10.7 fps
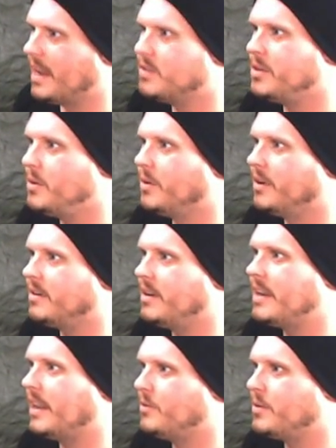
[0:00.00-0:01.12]
Yeah, it was when you were
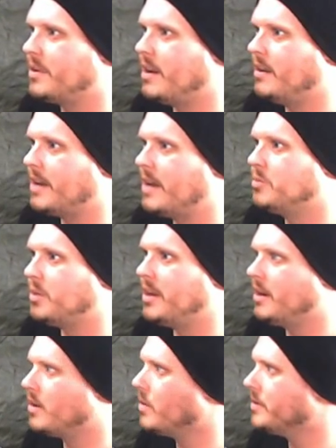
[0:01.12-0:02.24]
in California Caller and I was playing
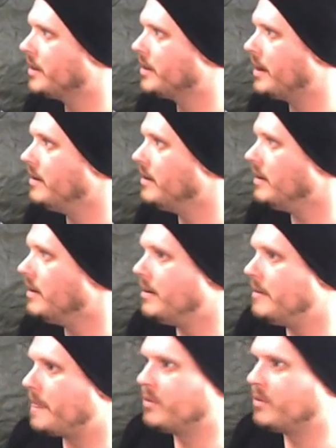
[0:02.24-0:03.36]
in a Cold Dark Night.
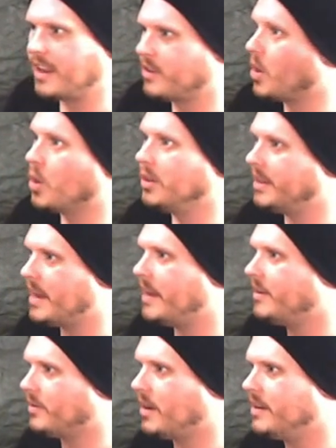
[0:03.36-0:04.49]
It was like the early
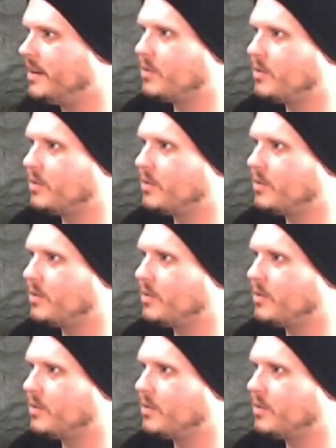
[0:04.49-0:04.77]
days for us.